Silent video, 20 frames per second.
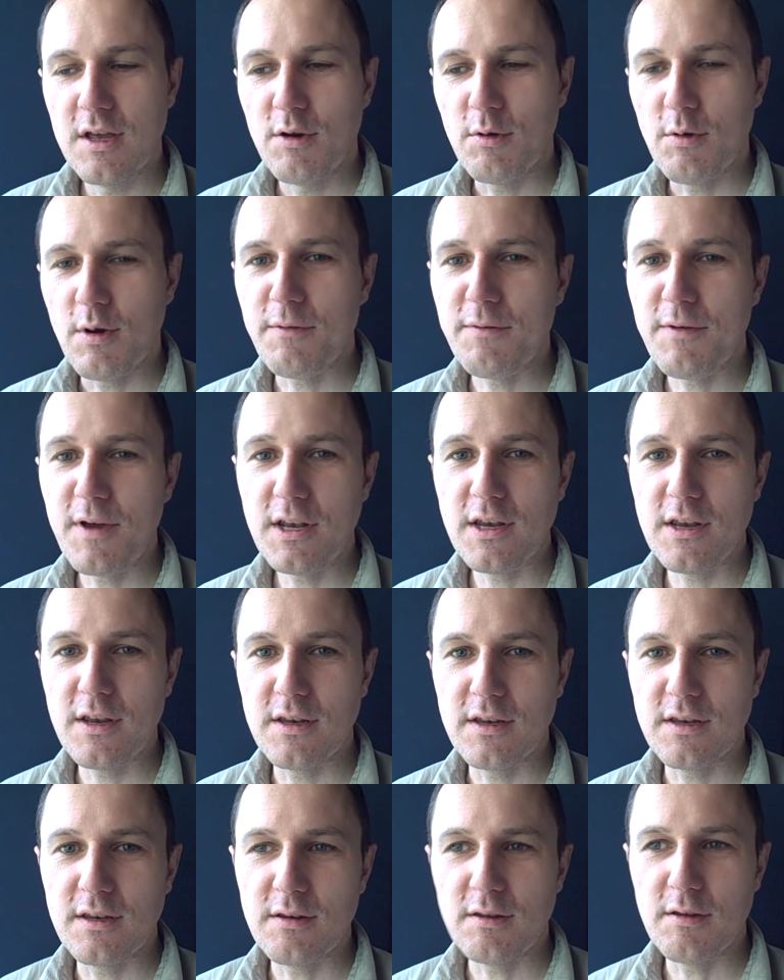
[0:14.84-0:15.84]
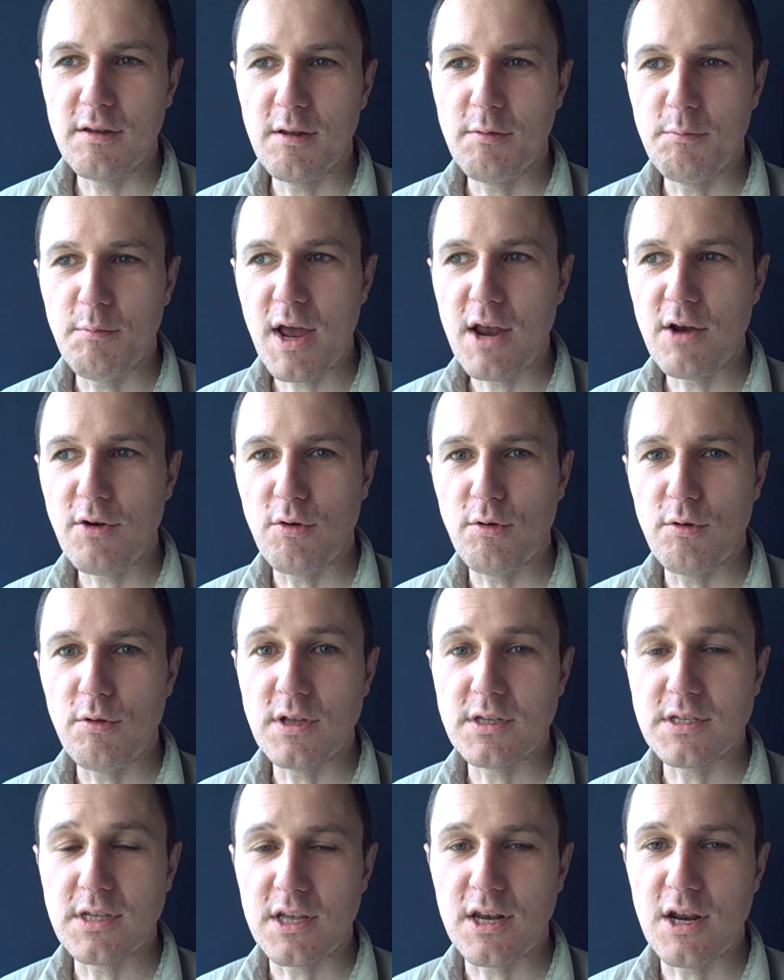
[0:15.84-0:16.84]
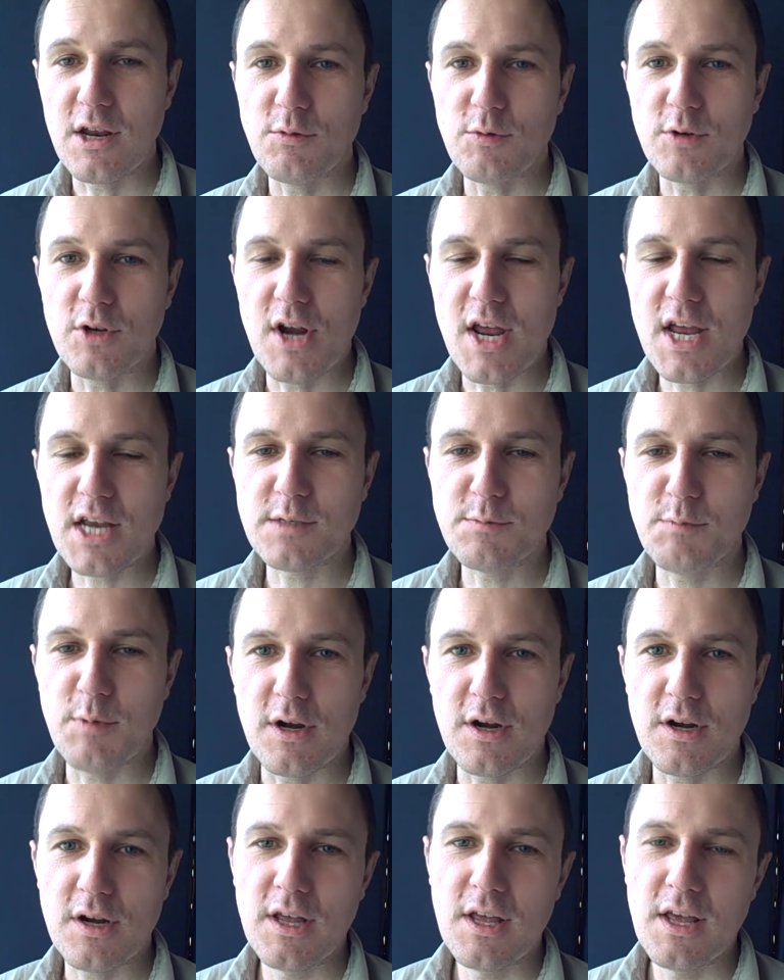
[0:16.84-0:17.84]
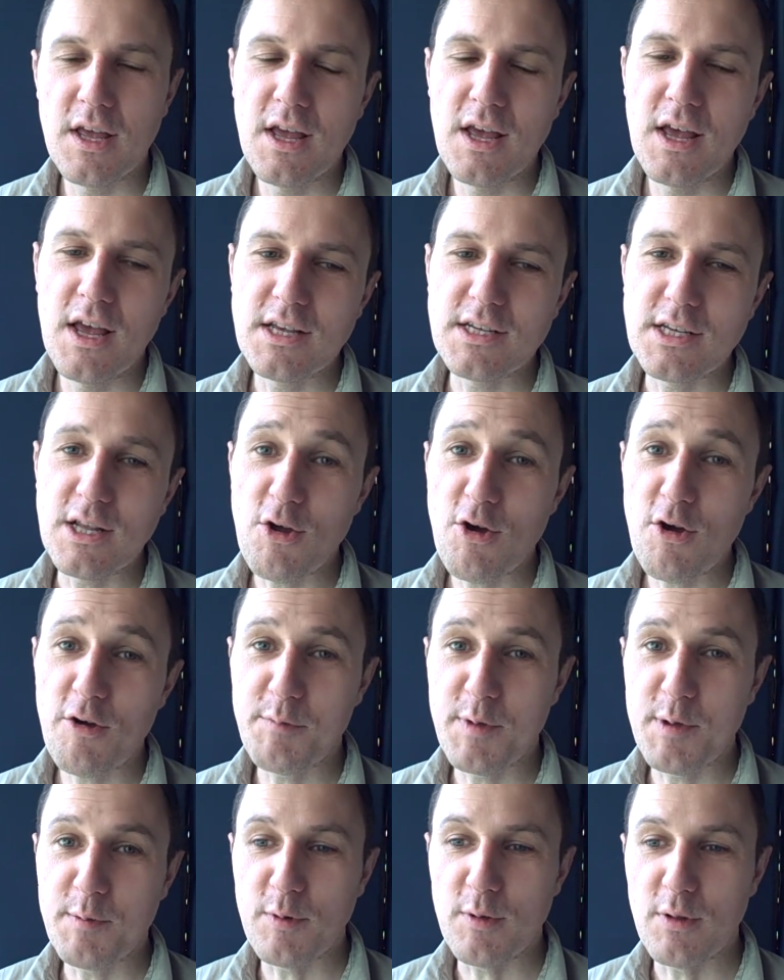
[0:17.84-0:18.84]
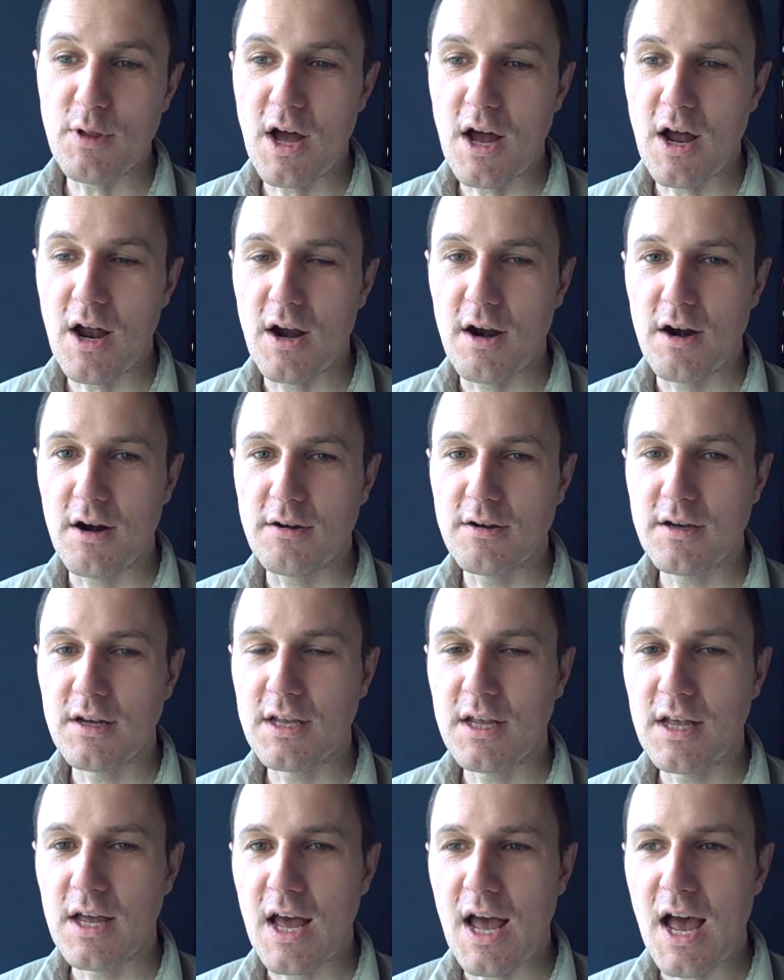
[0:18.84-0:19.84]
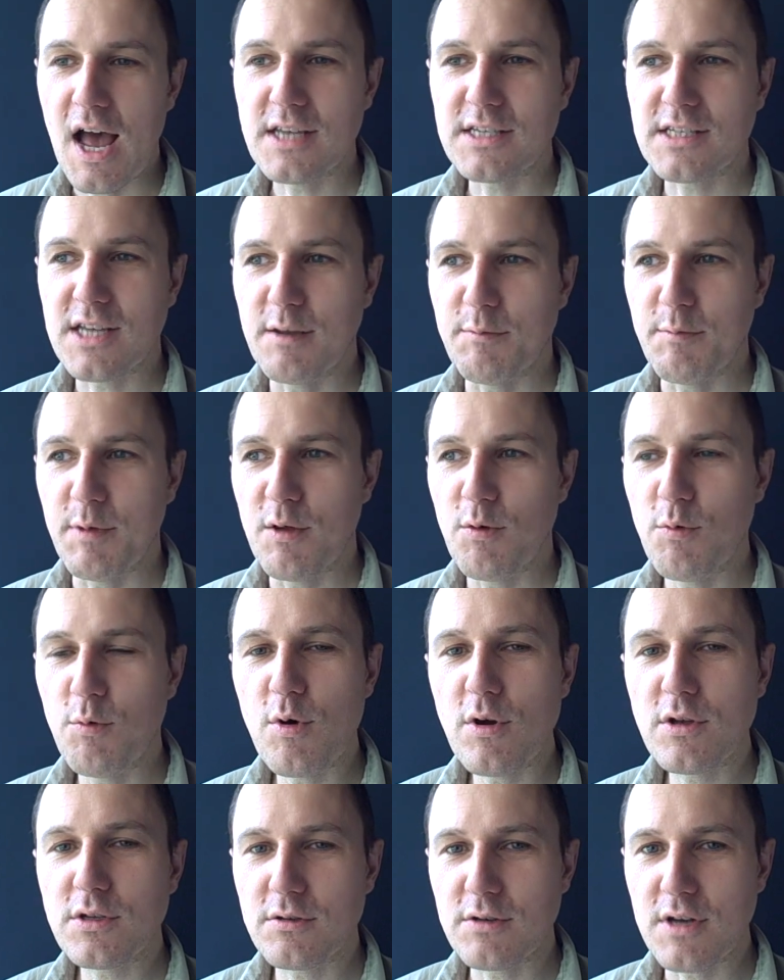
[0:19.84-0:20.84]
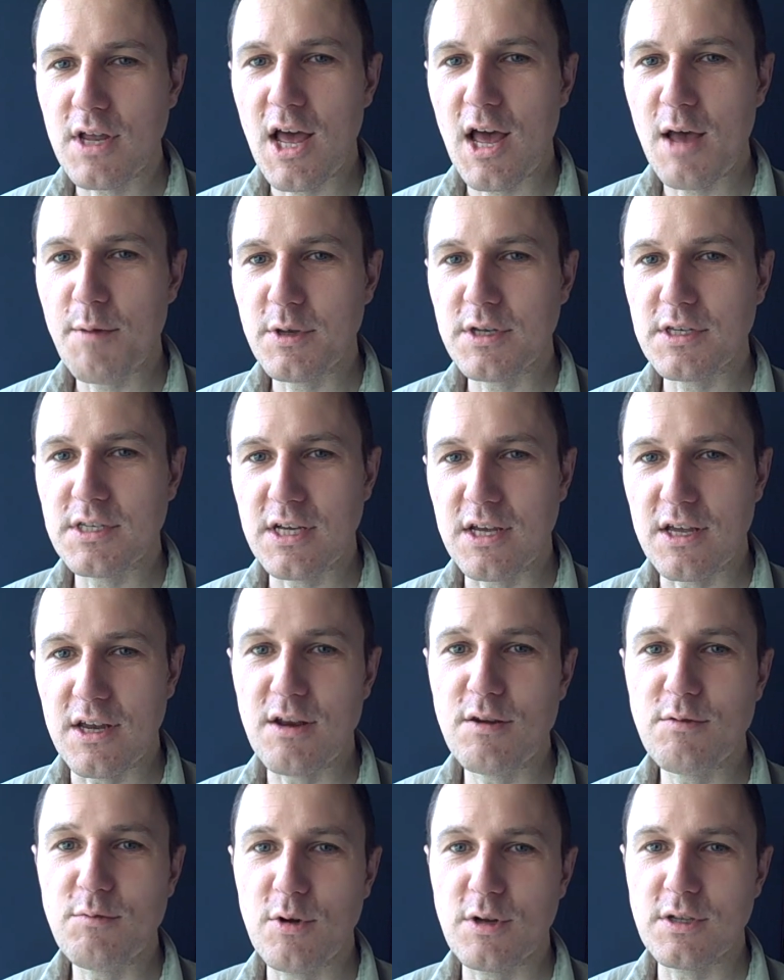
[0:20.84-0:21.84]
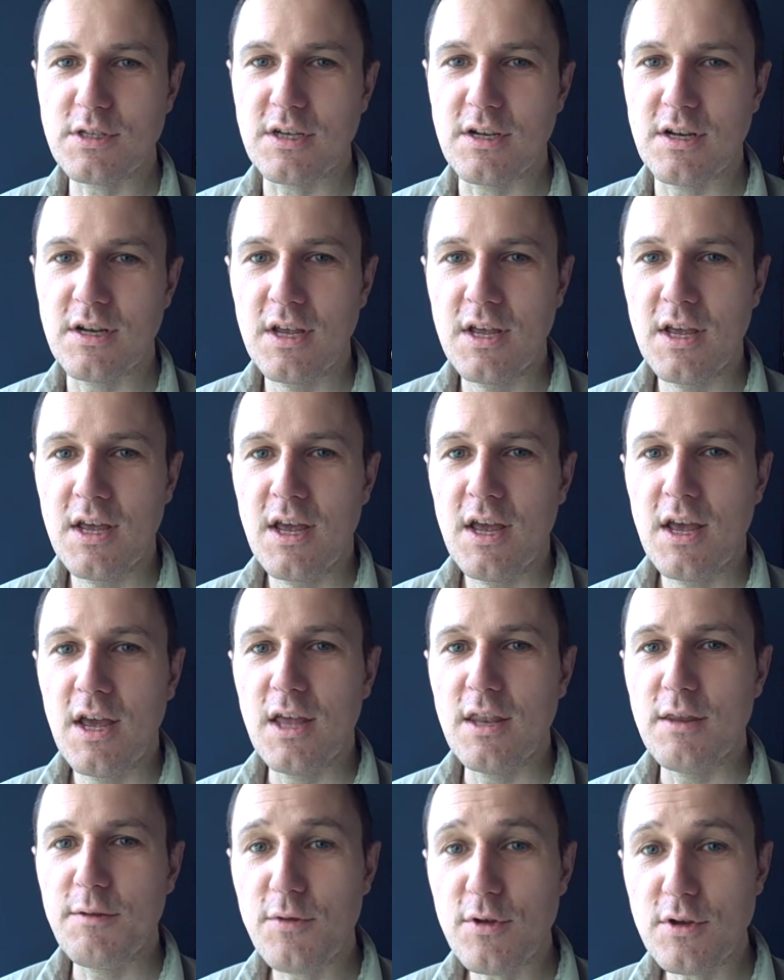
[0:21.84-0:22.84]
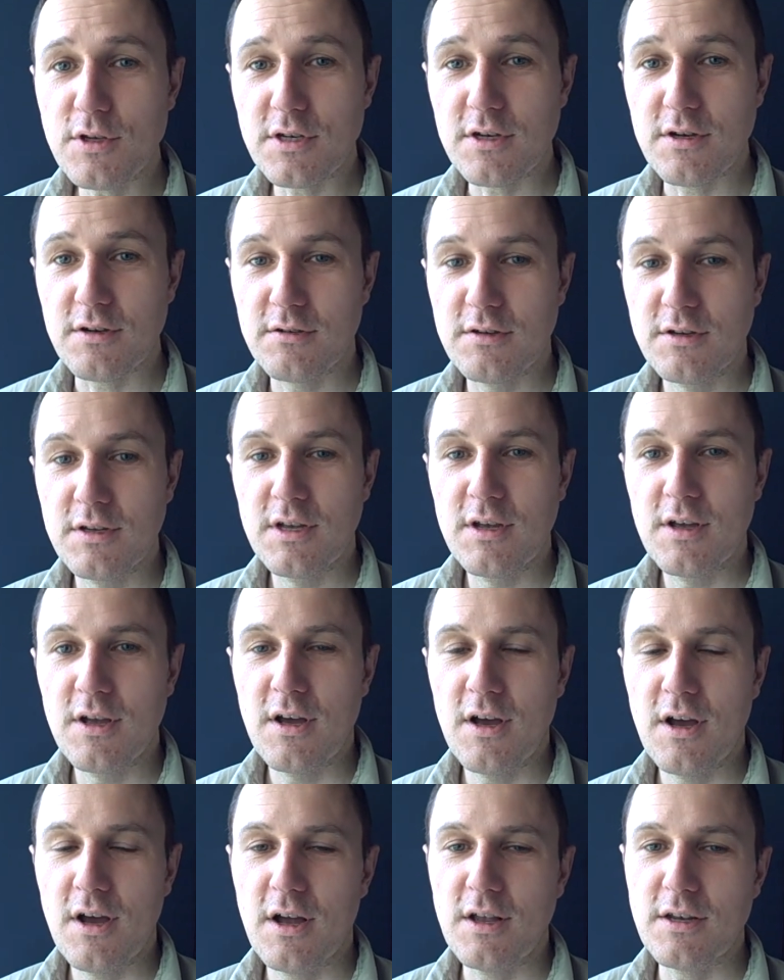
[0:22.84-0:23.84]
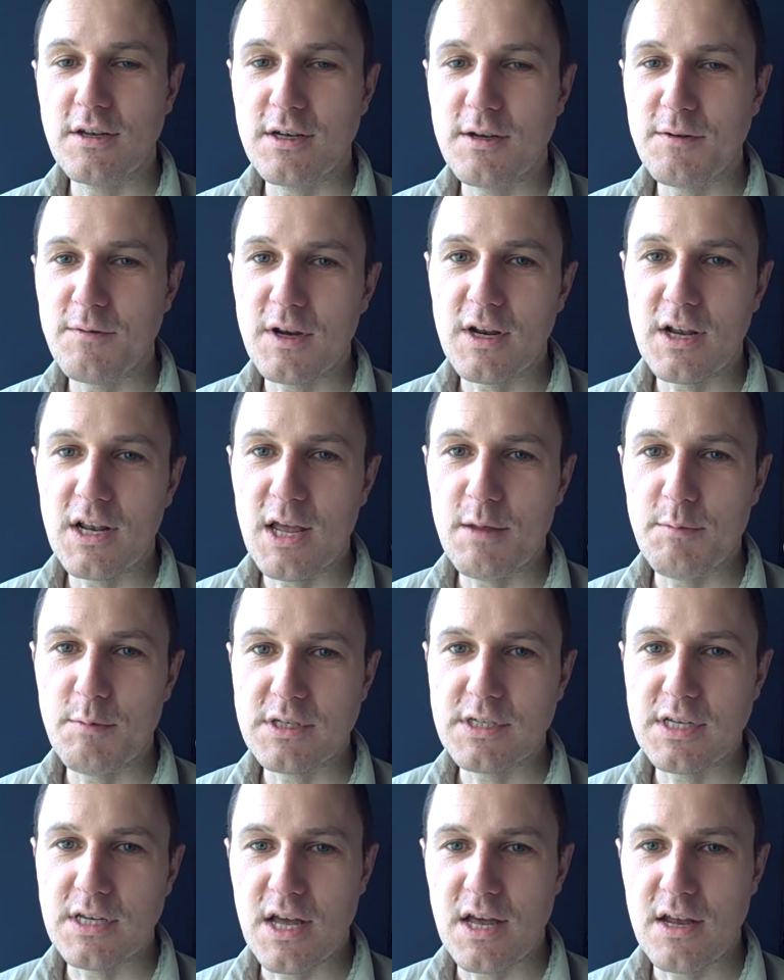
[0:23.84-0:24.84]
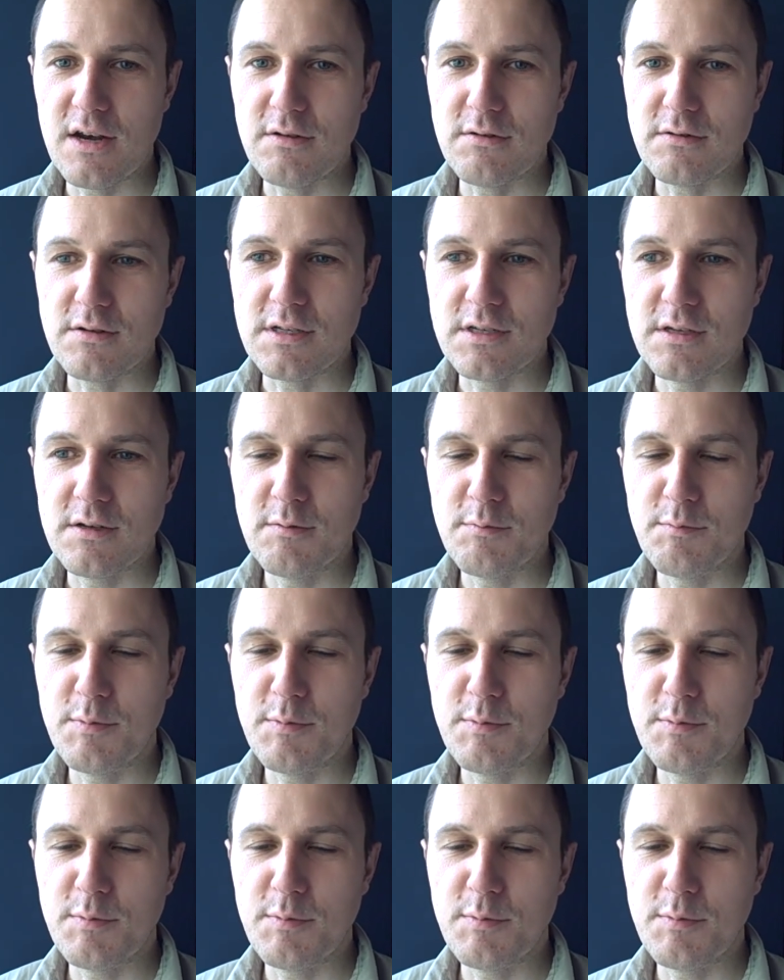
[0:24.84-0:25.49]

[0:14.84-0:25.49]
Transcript: What I find in, in my role as a groundwater expert is a lot of people are asking me what's going to happen to groundwater in the future under different climate scenarios.